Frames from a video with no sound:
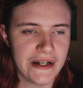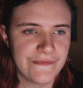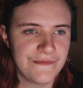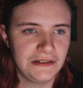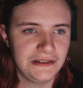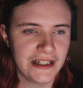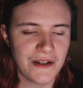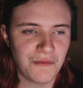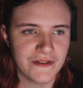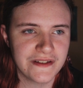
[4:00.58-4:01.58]
I felt like
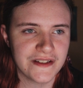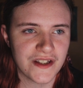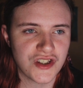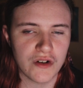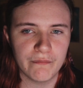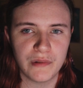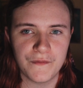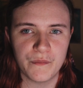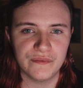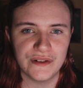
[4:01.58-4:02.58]
I wanted to jump
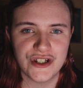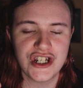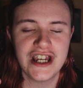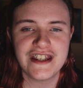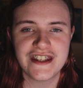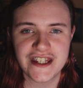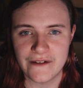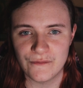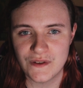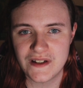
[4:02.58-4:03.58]
off a bridge
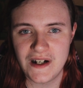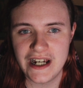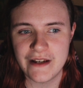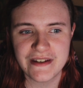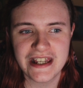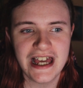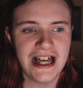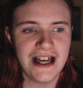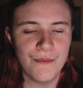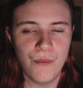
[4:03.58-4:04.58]
several times.
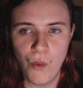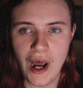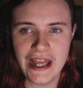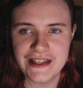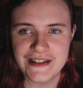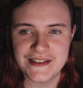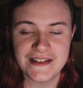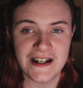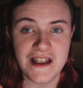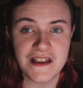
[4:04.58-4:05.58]
Why I did
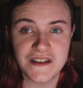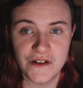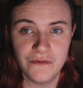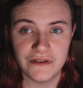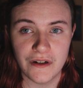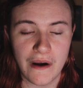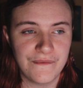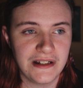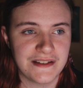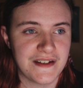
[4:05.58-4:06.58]
it, I don't know. I
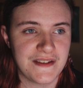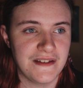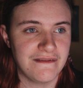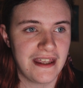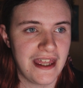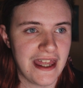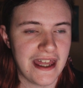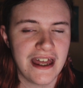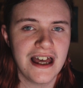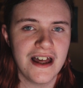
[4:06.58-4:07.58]
think I just didn't
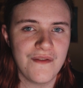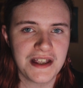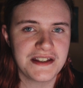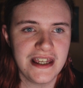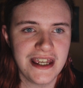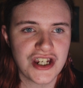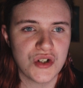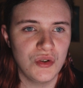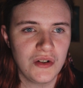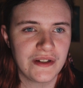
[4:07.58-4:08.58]
care. And that's the
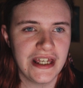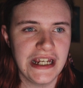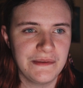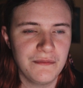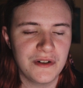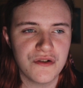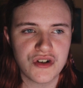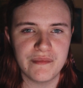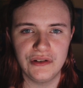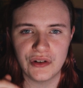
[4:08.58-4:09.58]
issue. Not caring when you
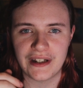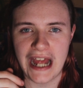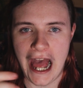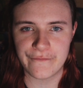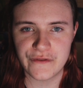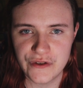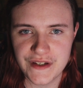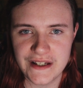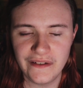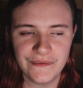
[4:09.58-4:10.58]
should be looking after
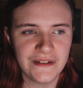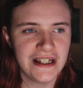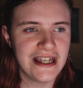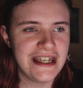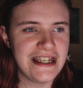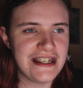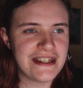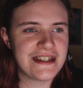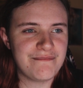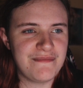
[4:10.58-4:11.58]
yourself
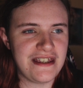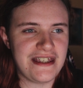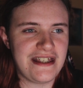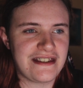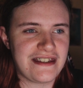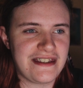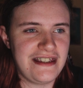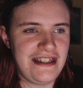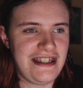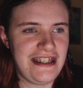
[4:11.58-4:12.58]
is,
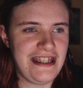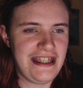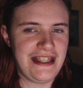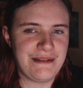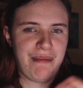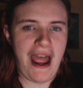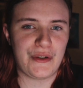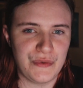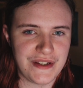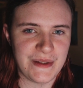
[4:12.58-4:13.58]
it's
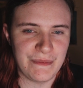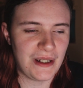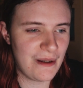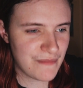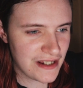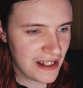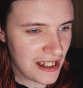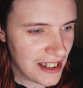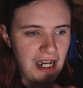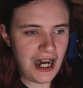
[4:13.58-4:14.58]
backwards sometimes.
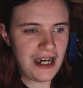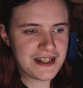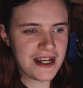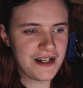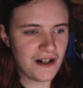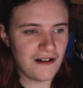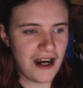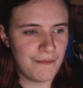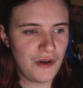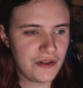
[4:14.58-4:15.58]
I said,
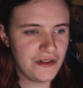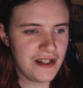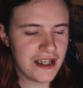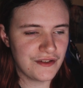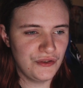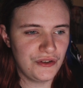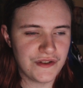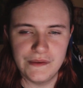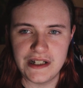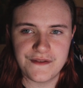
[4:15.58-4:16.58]
alright, I'm not going to ignore
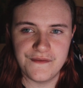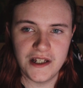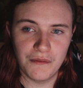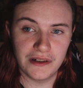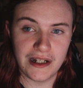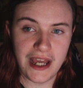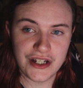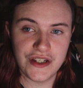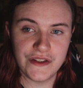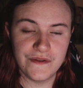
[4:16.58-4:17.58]
doing this video. I'm going to
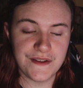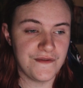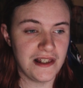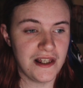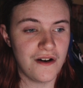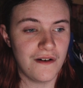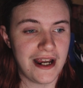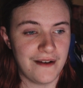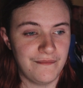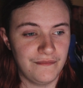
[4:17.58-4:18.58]
actually do this video
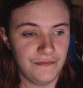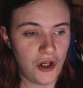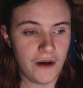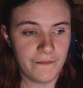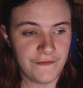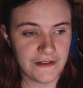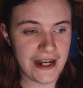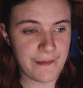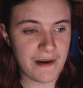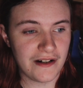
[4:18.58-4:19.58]
and not
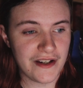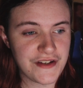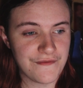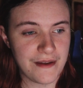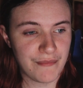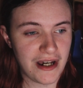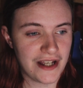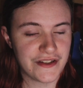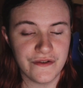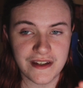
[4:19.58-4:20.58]
forget about it. So then
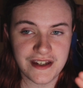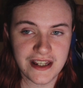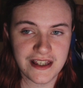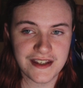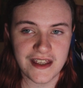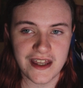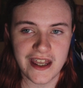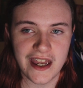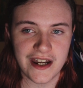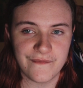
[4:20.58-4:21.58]
part two just sits
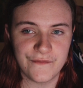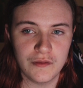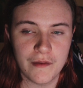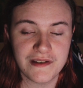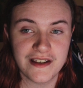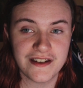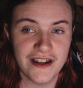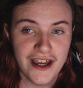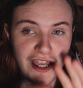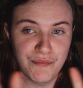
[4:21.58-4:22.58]
there and then 4 months
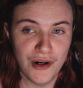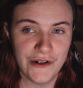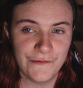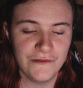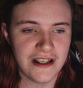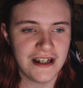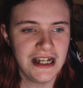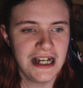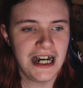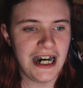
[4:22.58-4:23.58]
later, hey, part three.
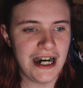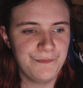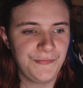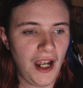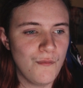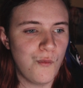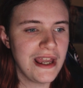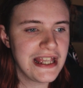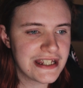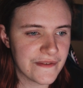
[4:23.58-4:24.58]
I
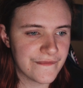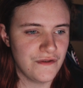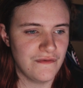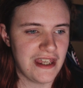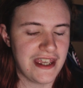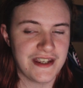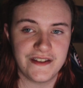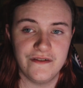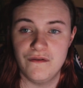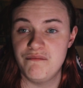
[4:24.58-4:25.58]
waited a few days
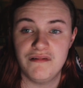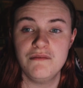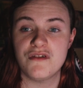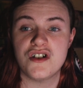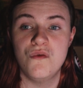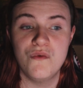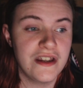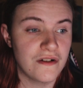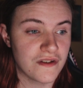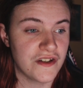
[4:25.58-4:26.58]
to pretty much a
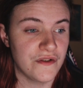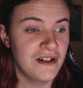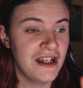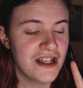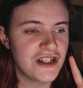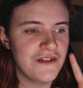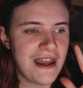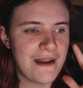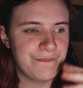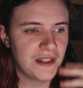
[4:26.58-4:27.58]
week or two to
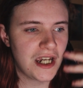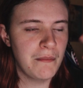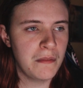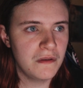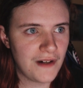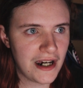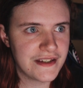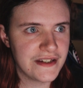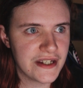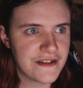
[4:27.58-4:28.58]
then come up with
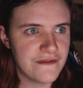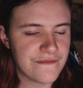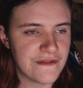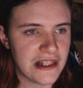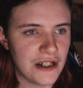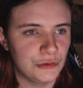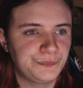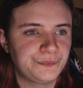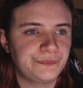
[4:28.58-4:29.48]
ideas for this video